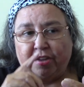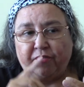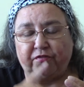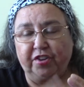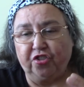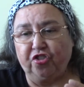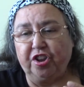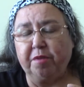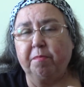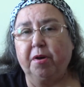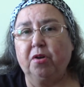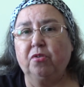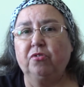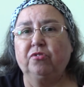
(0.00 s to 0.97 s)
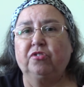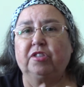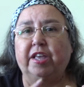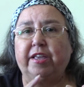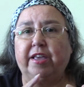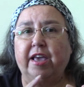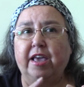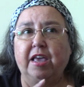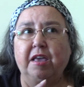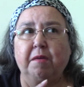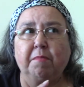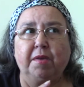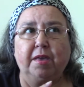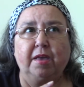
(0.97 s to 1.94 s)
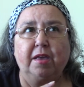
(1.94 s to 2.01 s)
fishing boats, they
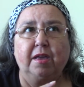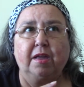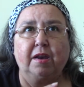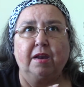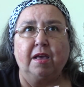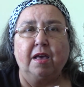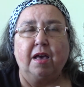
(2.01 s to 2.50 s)
came in